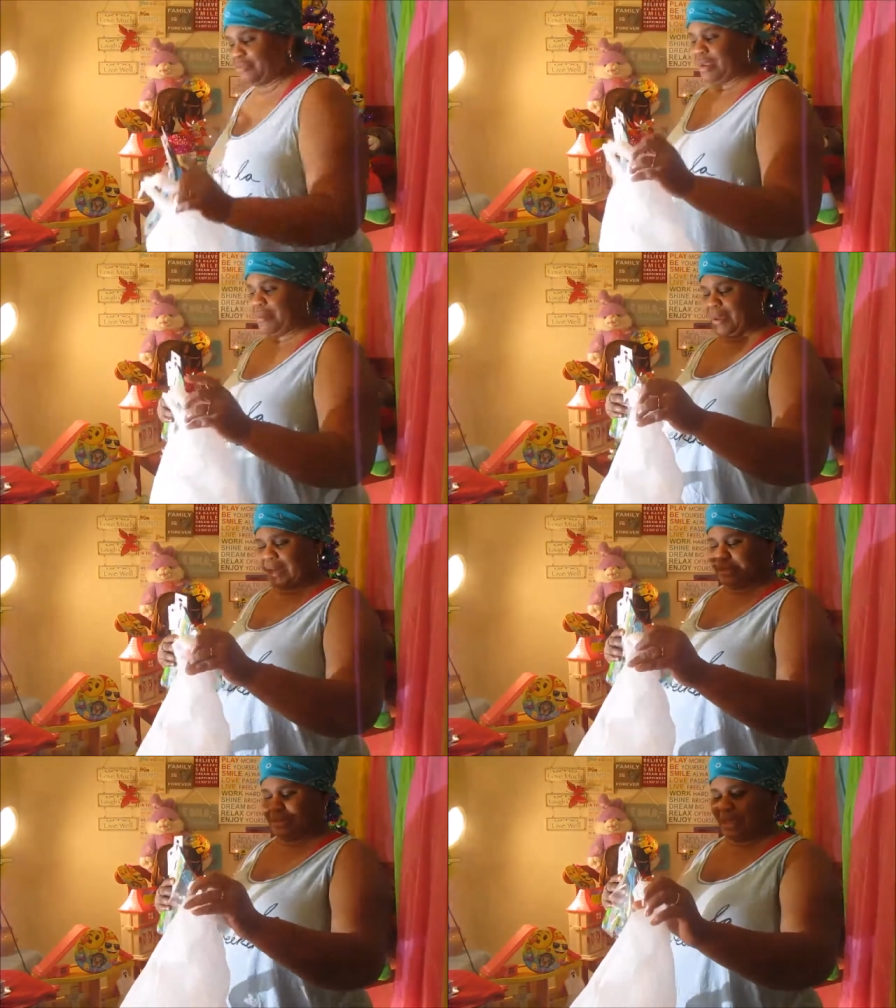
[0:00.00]
what I
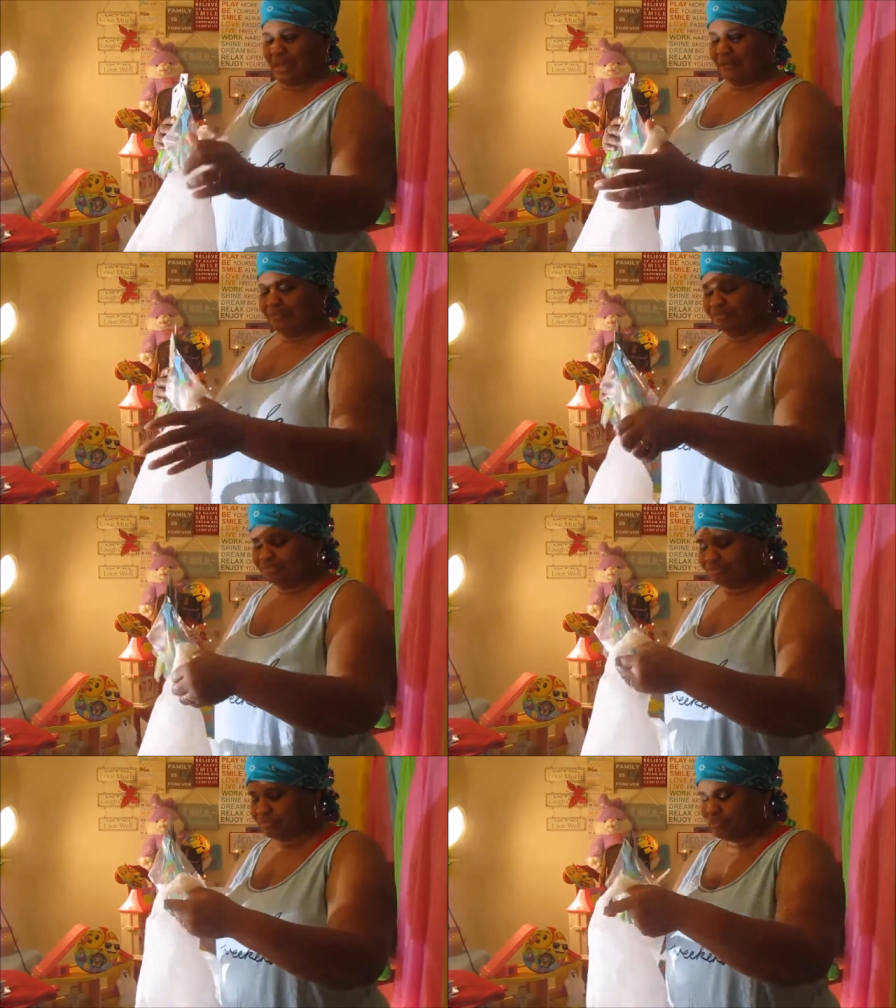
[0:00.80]
bought today.
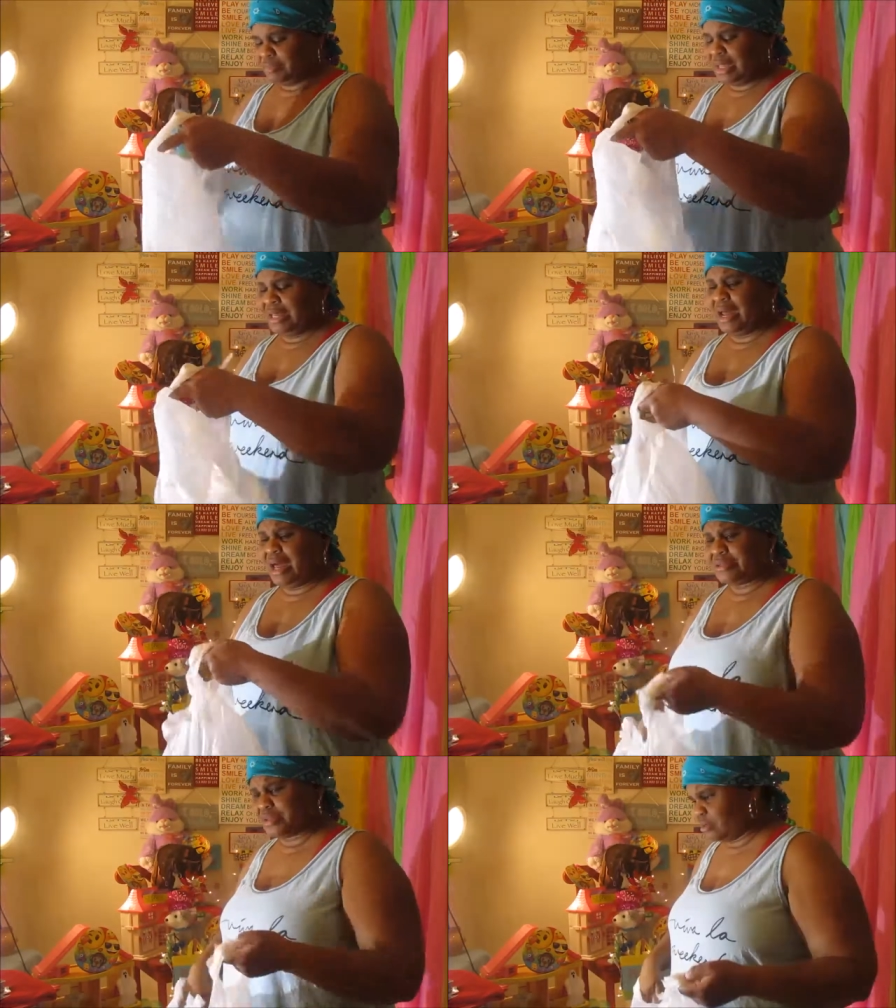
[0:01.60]
And I
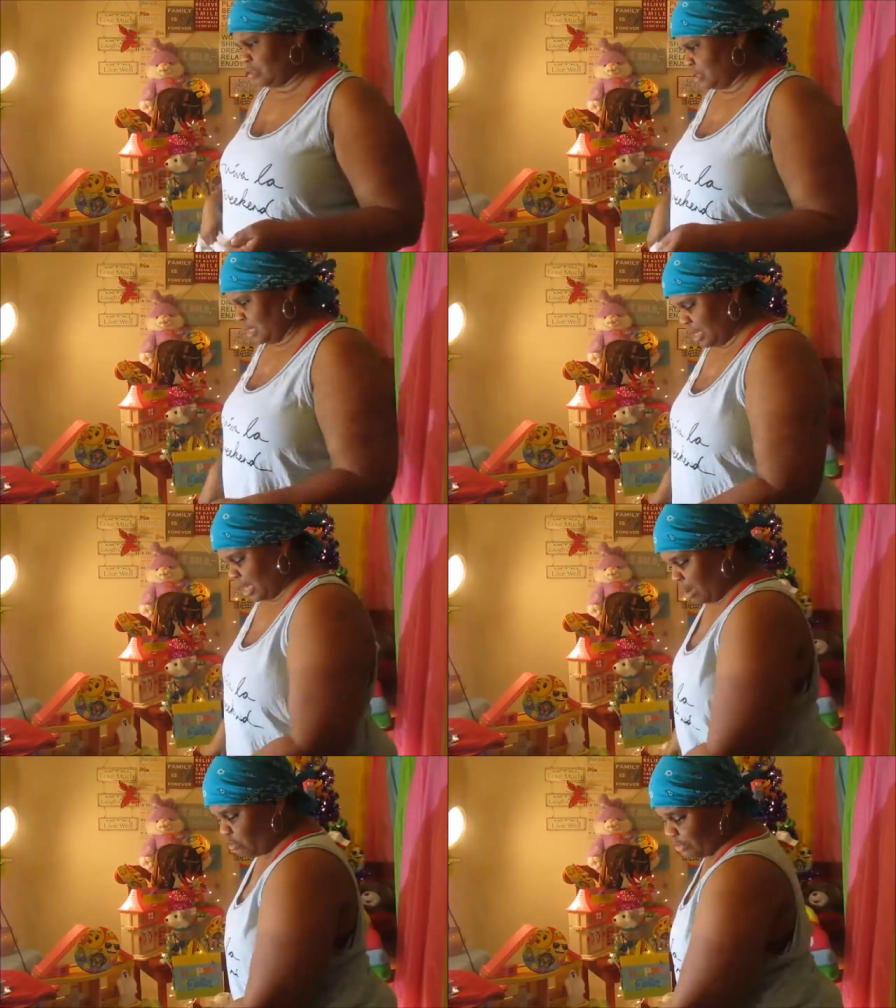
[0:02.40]
also,
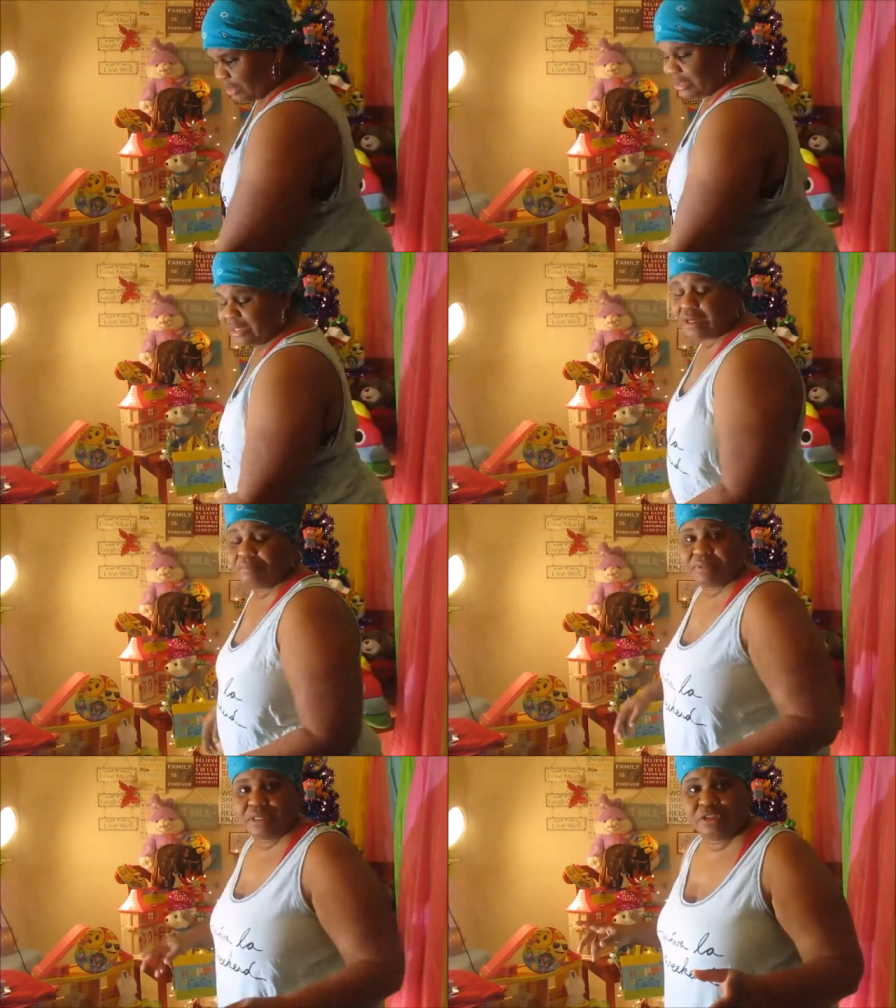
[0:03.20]
I wanted to
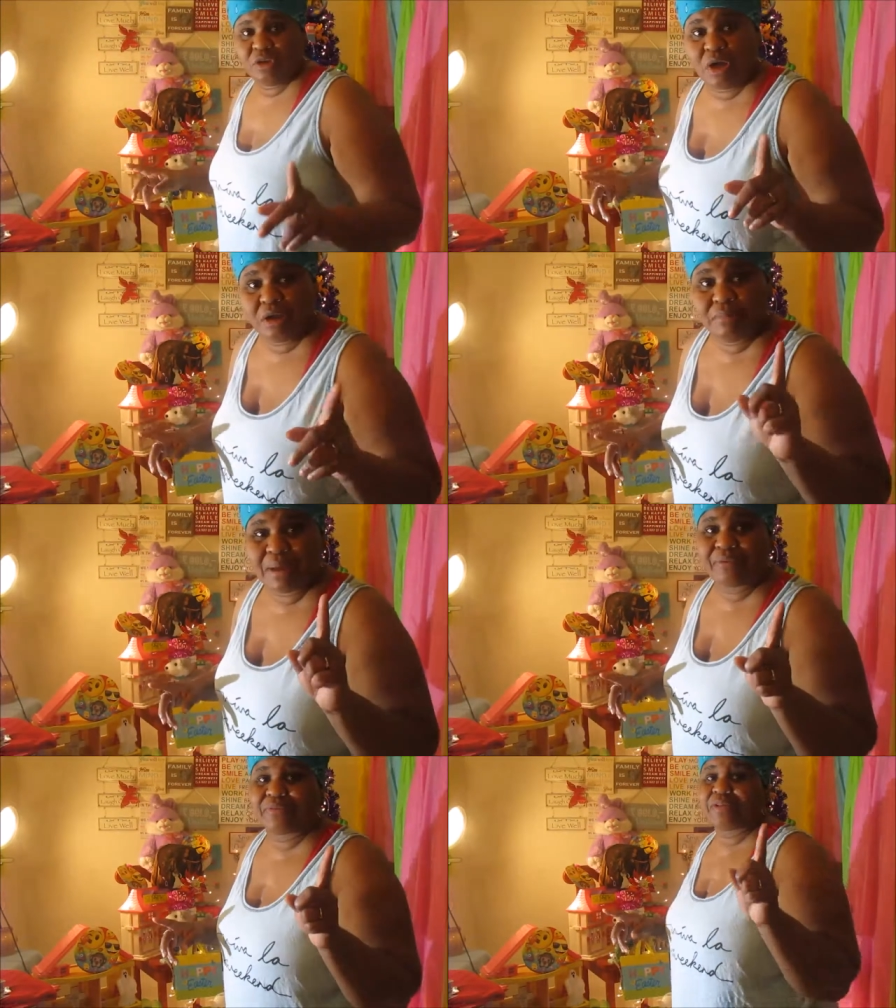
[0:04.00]
come tell you all
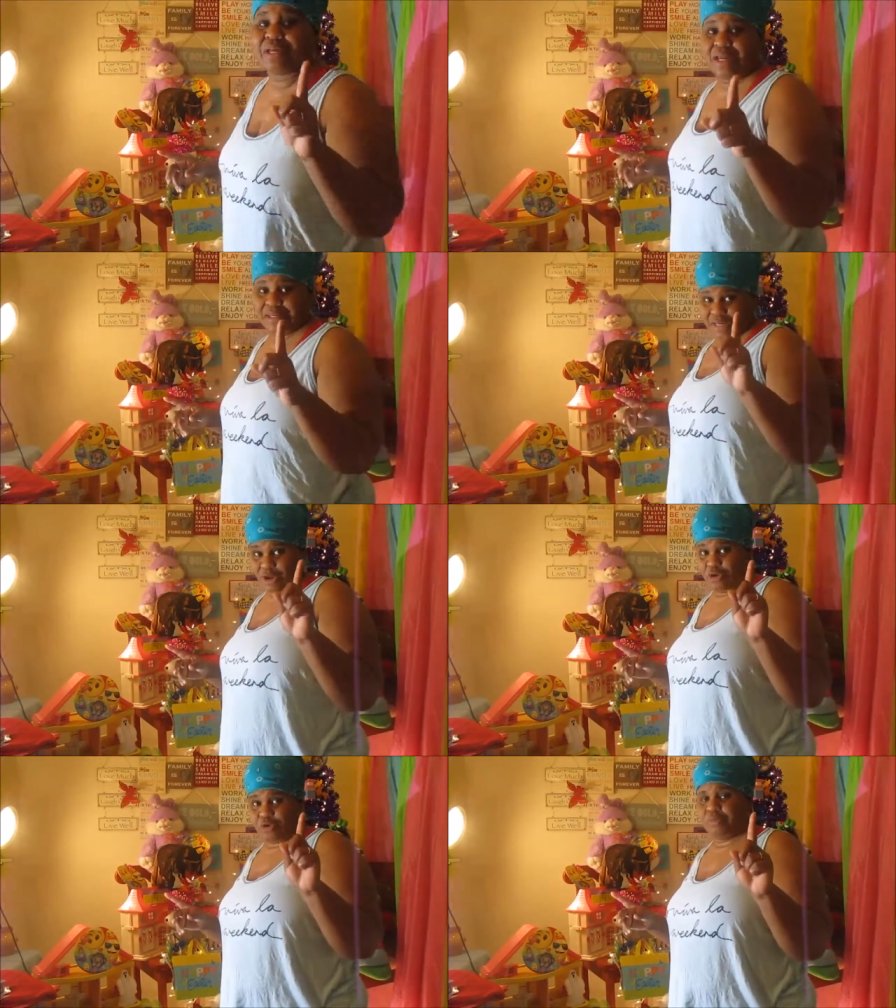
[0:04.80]
about the tiny
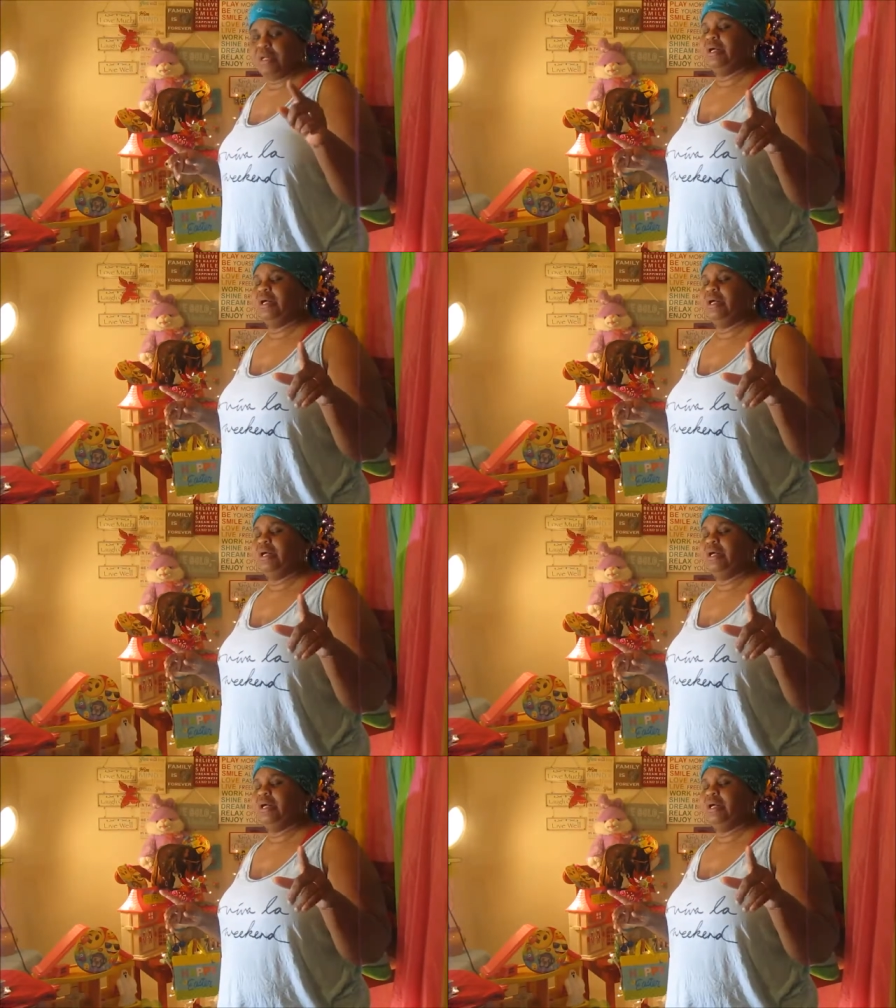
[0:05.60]
home.